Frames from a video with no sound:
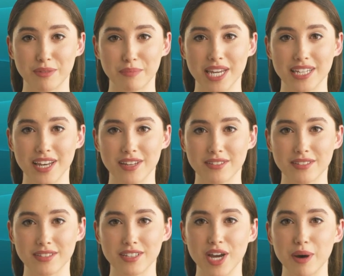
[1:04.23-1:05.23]
maker,
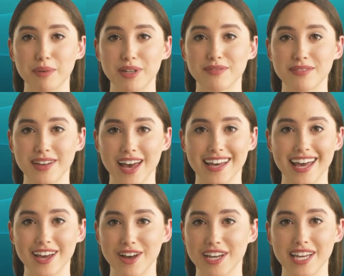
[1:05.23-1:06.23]
and
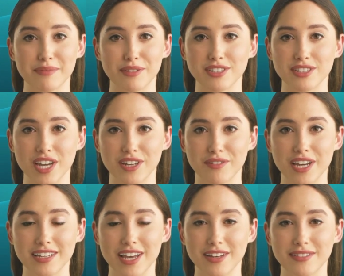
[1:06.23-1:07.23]
AI image
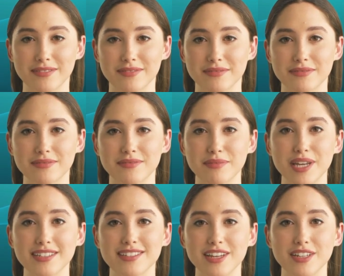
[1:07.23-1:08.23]
generator.
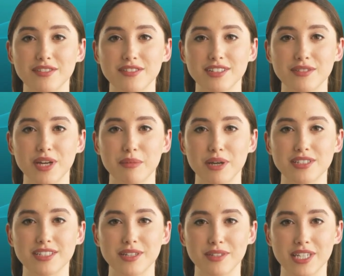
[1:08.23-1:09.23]
Picsart offers a
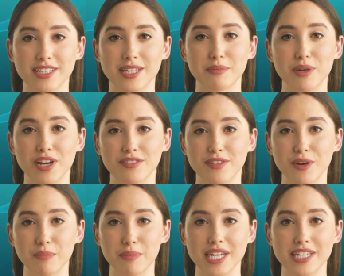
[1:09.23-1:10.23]
robust community
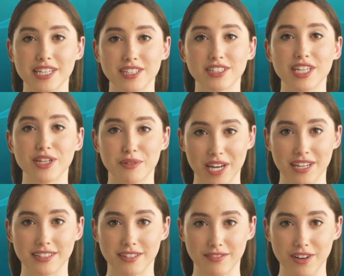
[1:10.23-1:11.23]
platform where you can share your
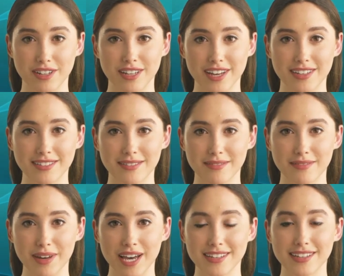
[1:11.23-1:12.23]
edited photos,
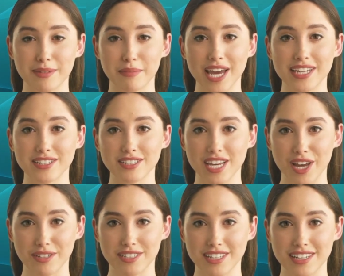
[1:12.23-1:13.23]
participate in
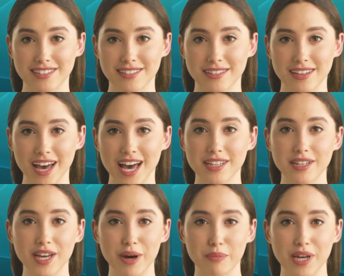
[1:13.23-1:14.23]
challenges, and
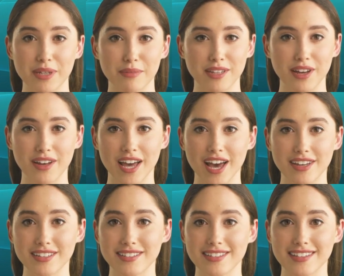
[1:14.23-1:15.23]
collaborate with other
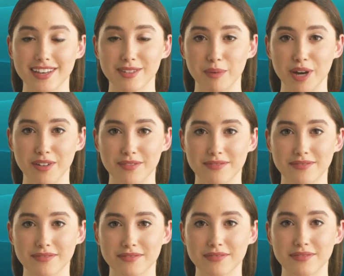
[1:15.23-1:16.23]
artists as well.
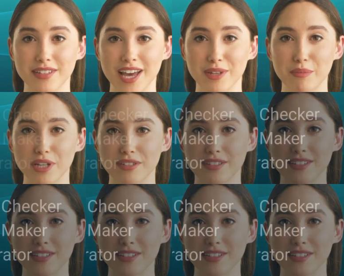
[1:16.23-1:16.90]
And one of the